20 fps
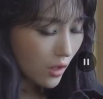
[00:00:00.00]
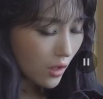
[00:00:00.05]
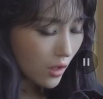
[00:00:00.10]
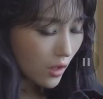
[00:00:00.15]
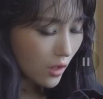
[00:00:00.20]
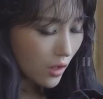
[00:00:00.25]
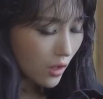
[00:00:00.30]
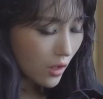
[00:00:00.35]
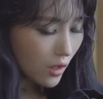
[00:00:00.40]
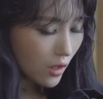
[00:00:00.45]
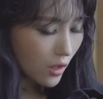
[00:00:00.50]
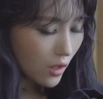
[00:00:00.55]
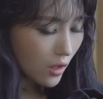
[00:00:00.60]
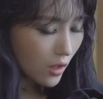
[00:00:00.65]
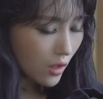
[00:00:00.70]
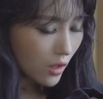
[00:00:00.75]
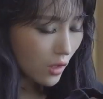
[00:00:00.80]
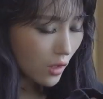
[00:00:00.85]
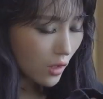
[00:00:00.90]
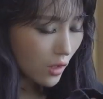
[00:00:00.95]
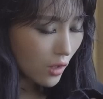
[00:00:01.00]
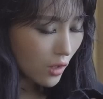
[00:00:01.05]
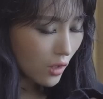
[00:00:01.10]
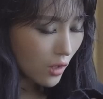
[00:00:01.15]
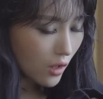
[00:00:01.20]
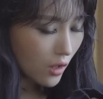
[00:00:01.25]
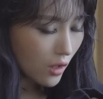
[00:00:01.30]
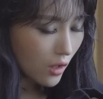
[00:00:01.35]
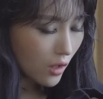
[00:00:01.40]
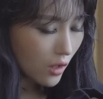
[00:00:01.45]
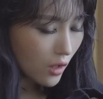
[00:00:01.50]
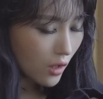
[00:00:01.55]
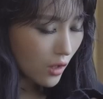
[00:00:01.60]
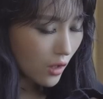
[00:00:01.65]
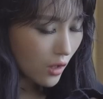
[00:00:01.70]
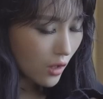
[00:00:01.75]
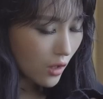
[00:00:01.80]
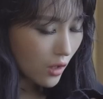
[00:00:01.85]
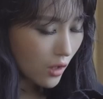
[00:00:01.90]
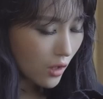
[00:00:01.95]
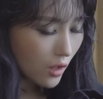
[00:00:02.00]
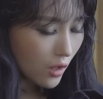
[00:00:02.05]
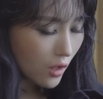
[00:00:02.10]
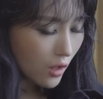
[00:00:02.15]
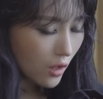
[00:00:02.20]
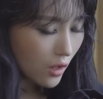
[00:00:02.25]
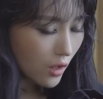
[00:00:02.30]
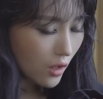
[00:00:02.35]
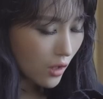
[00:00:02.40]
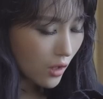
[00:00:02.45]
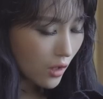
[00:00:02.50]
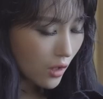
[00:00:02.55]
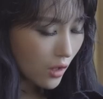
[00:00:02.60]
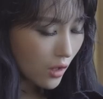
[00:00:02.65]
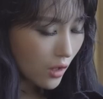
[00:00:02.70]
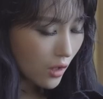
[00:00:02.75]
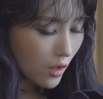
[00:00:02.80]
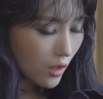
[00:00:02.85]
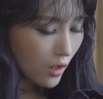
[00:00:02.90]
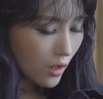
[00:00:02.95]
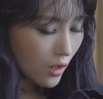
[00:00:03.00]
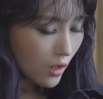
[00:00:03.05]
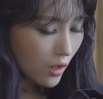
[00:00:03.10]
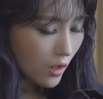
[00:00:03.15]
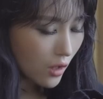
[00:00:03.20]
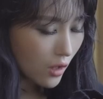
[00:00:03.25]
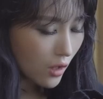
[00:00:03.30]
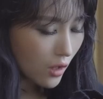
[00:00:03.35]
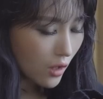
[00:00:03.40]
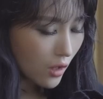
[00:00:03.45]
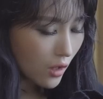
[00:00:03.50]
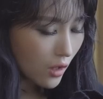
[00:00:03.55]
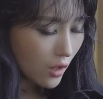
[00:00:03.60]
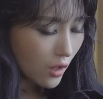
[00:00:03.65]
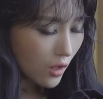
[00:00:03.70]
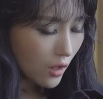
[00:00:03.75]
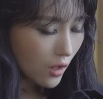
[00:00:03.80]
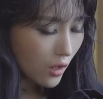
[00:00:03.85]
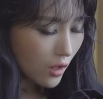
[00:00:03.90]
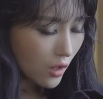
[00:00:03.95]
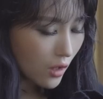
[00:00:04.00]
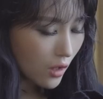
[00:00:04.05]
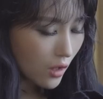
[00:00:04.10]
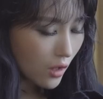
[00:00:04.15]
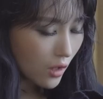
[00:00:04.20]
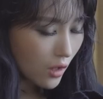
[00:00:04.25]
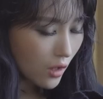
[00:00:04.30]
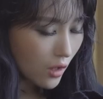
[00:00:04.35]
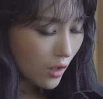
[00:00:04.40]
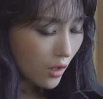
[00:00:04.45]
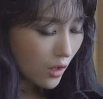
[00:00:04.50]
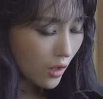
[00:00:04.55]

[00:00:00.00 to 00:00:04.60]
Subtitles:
This person isn't speaking.